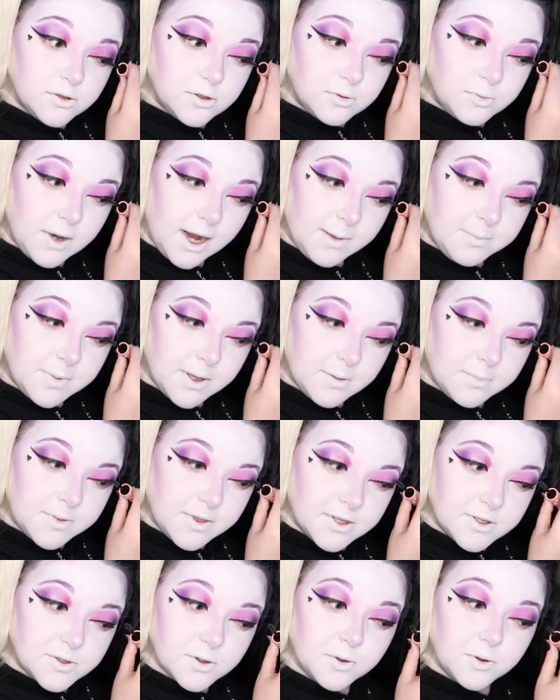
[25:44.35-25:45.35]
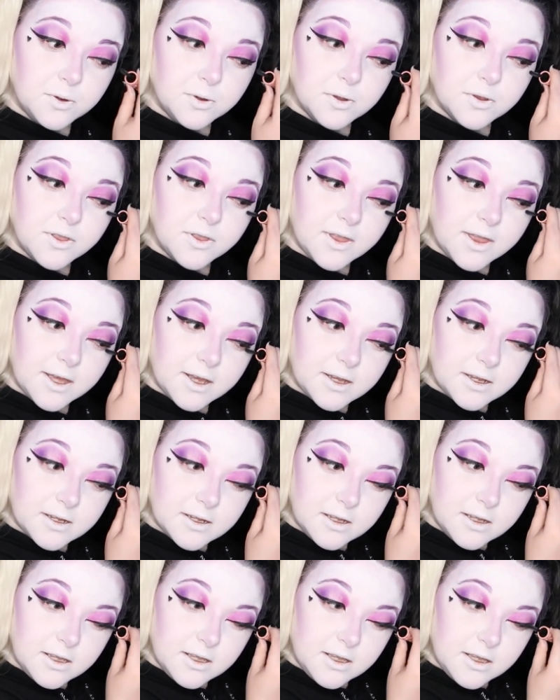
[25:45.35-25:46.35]
to wrap up this whole thing,
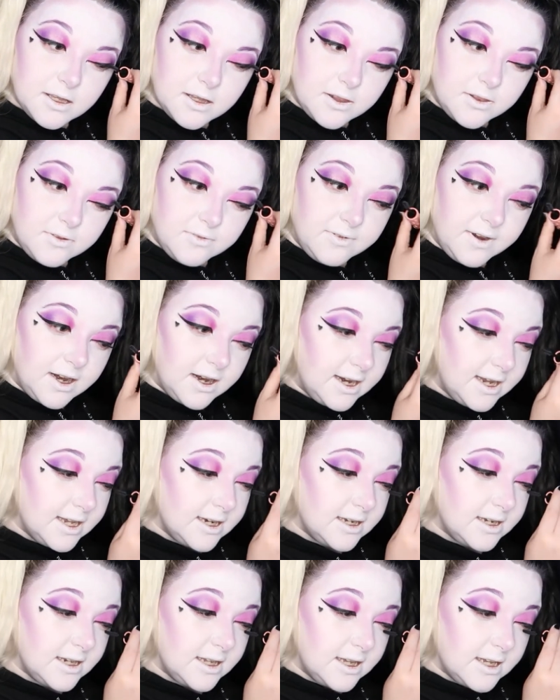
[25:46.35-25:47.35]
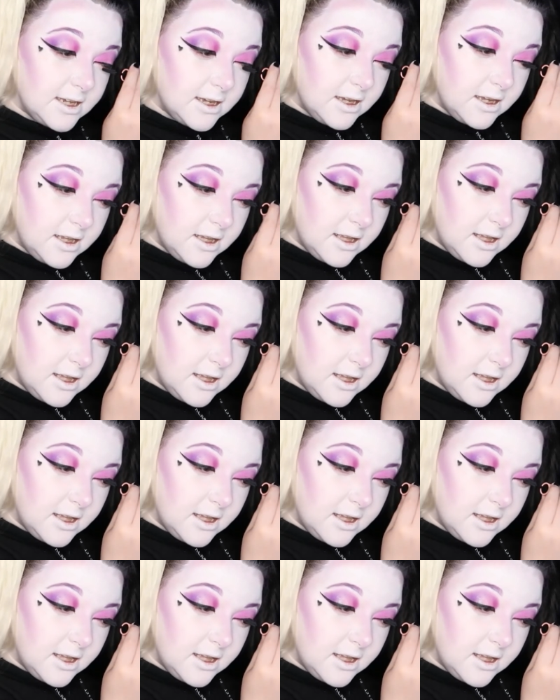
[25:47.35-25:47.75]
the very ending,